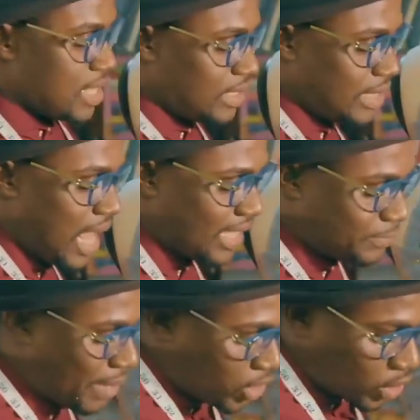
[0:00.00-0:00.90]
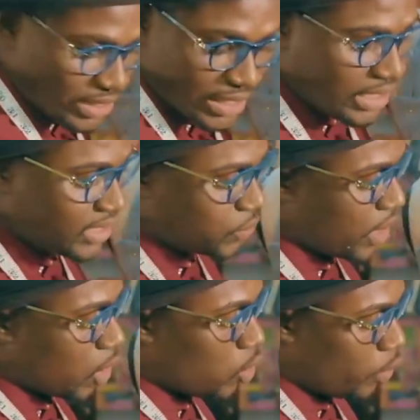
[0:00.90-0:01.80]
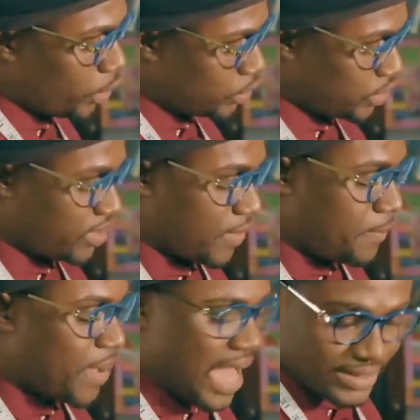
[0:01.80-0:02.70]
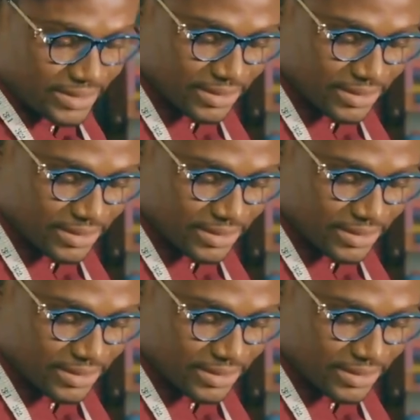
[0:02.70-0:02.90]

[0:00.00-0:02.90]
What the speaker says: Last but not the least, we are going to the bat.